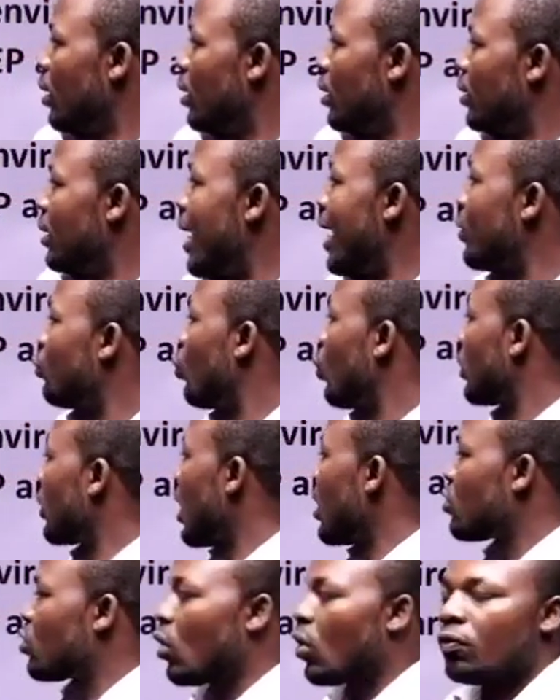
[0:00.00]
The
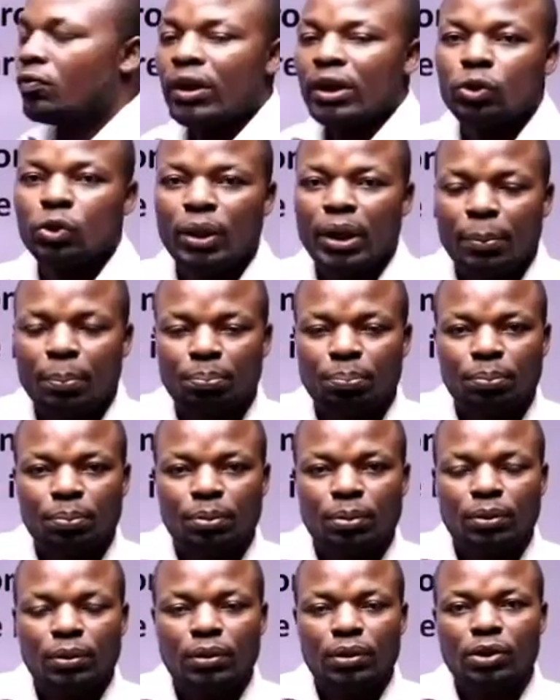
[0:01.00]
headquarters of the UNEP,
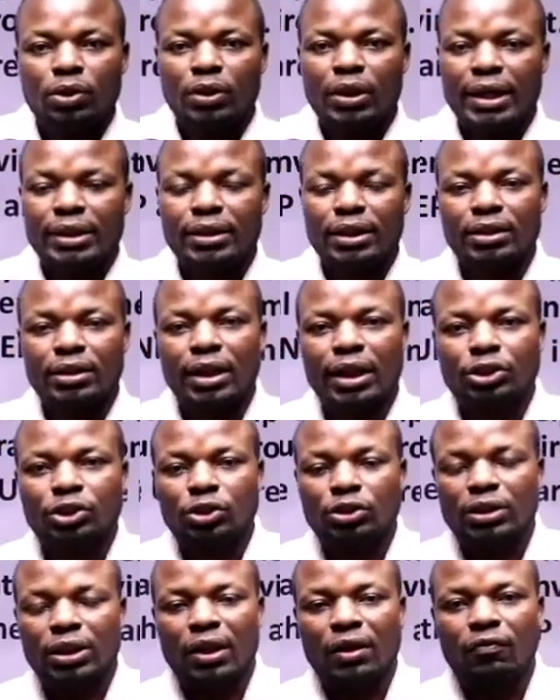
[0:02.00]
United
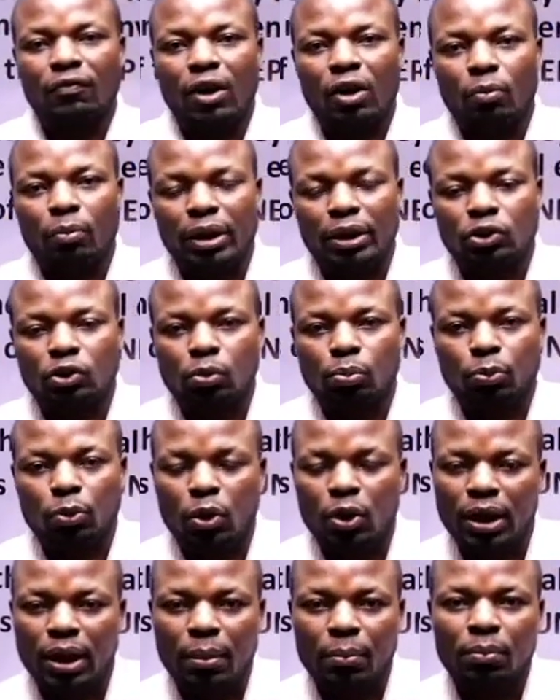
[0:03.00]
Nations Environmental
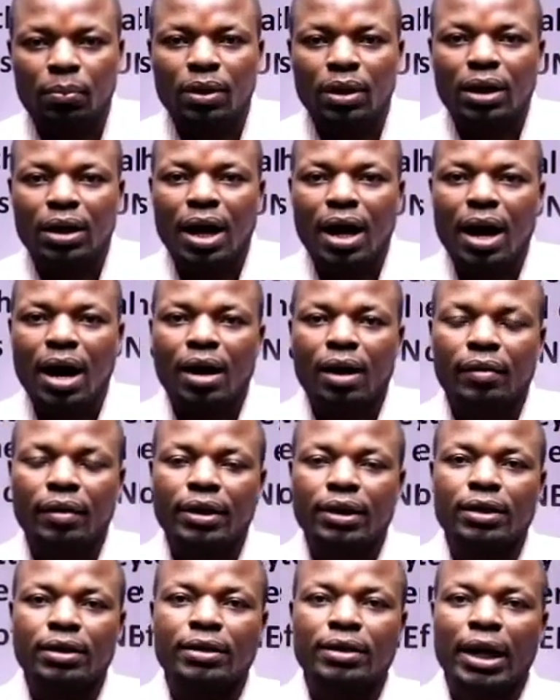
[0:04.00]
Program, are
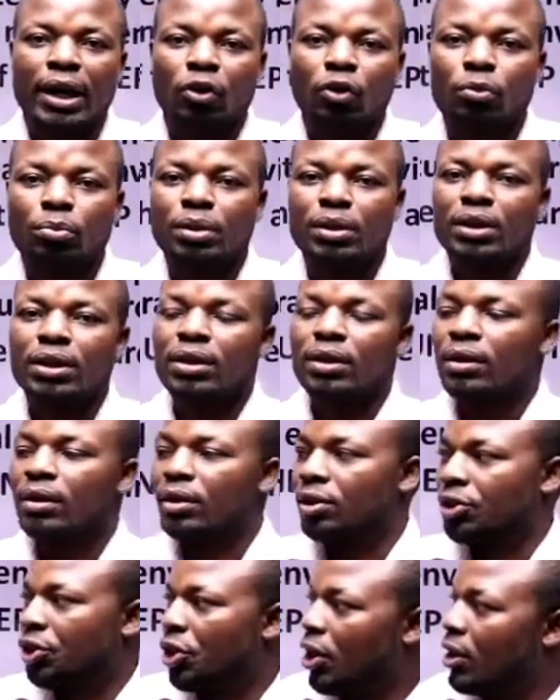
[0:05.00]
in Nairobi,
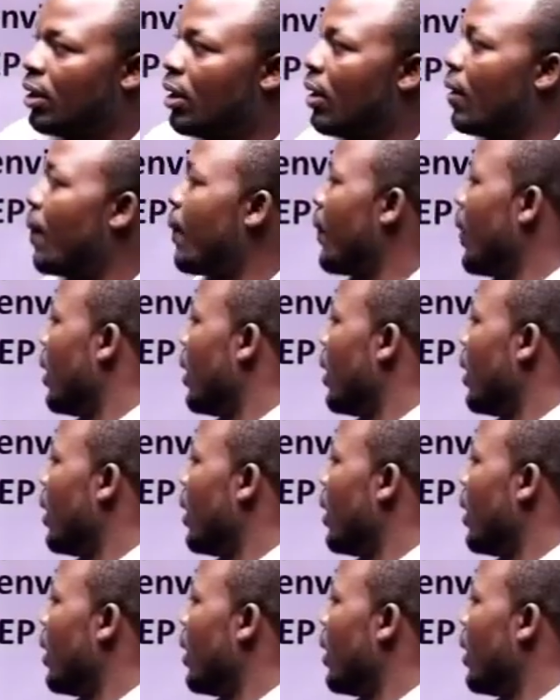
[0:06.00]
Kenya.